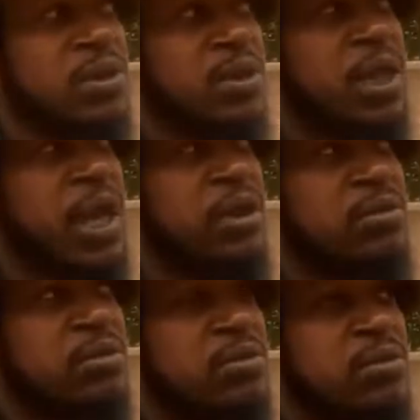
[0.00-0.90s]
so that
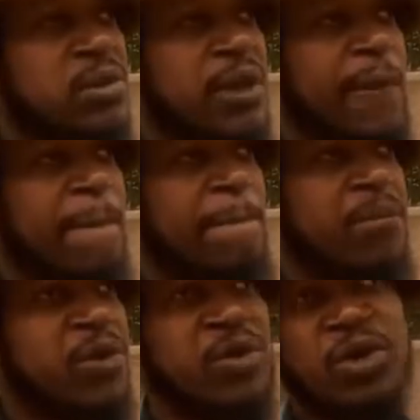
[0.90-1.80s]

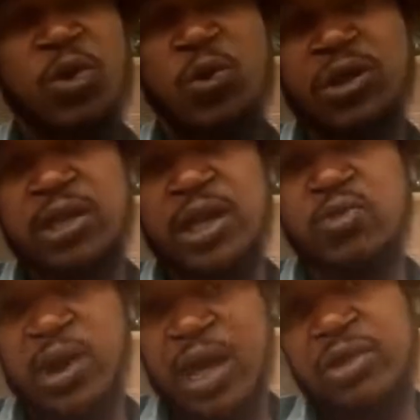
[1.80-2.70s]
you'll know what
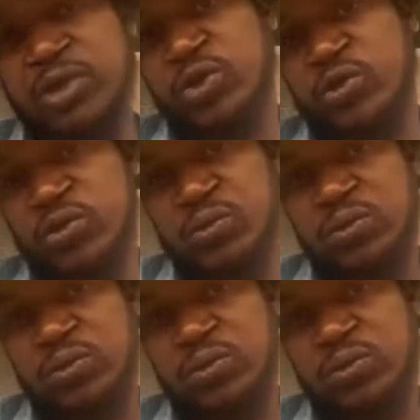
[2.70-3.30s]
they'd rather do.